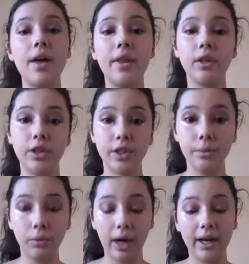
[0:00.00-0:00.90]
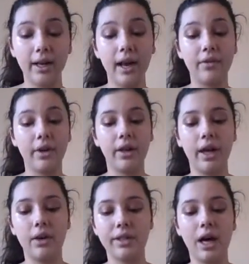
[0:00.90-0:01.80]
Then just to brighten
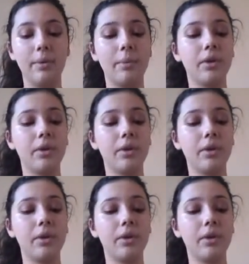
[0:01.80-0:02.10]
everything else up,